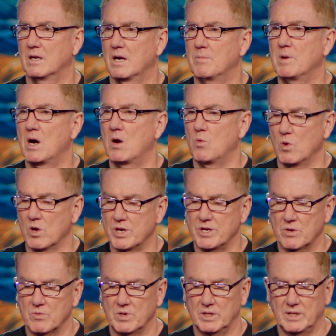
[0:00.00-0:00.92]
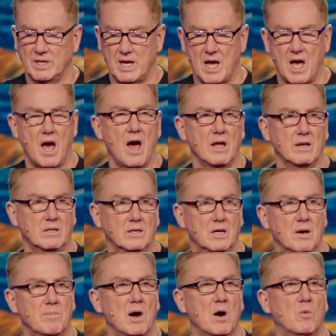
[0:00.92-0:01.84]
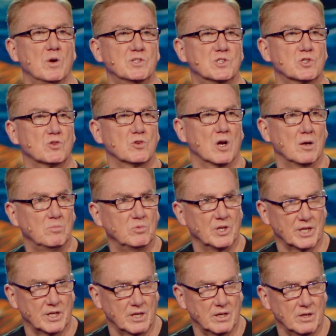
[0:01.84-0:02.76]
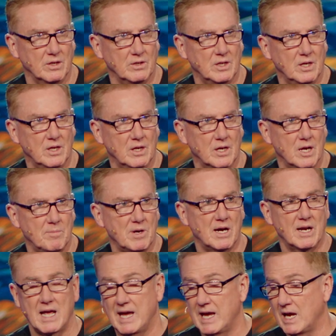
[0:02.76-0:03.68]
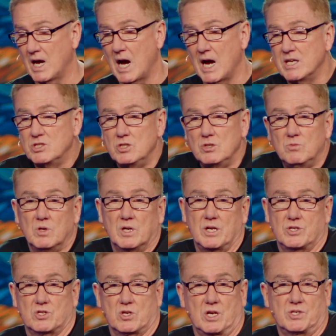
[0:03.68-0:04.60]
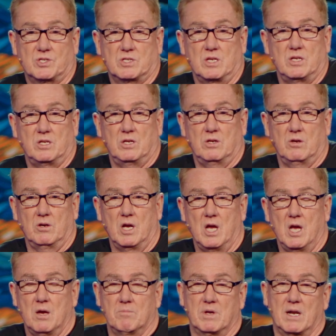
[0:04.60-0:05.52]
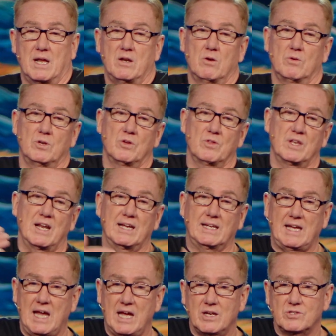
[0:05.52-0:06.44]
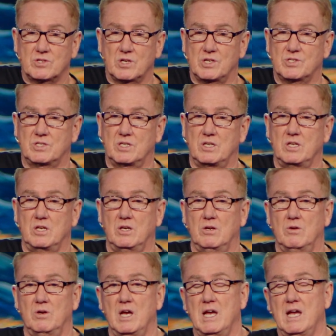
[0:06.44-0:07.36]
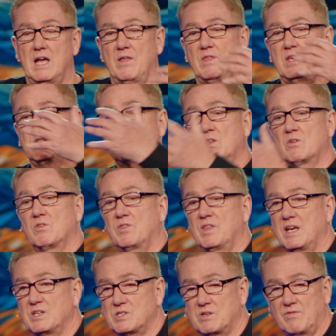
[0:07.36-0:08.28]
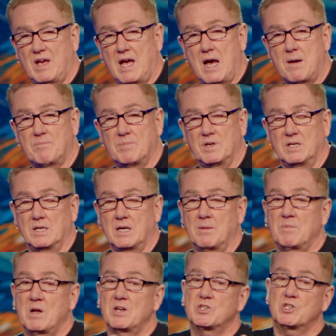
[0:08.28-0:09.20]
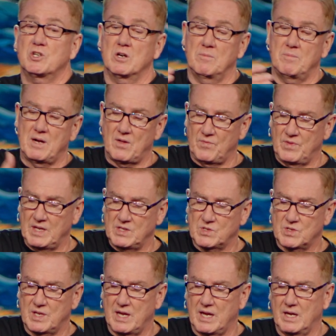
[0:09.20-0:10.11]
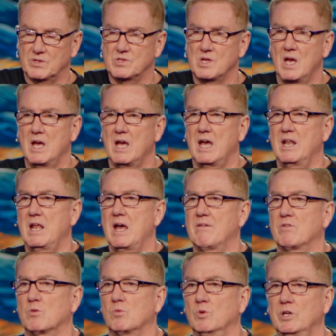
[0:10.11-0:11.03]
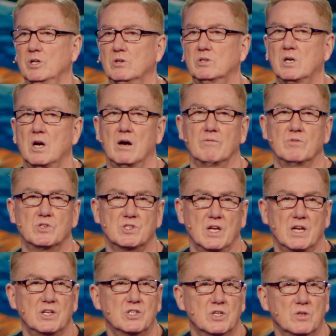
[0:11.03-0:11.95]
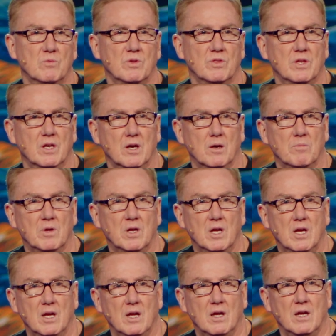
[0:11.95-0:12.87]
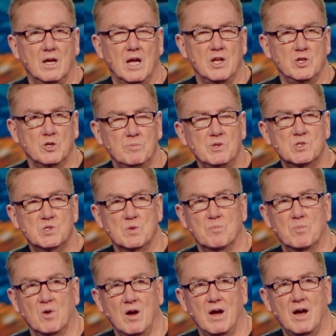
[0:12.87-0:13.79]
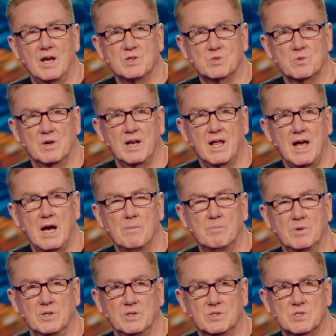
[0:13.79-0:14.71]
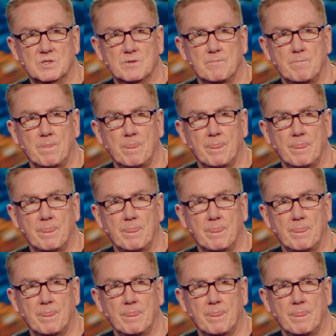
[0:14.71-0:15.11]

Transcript: about where you're really at, about what's troubling you, about, hey, I do want to trust in you, but I don't know that I can trust in you, and these other things have happened, and I'm not sure about these things, and have a real conversation with him. And you'll be surprised what happens.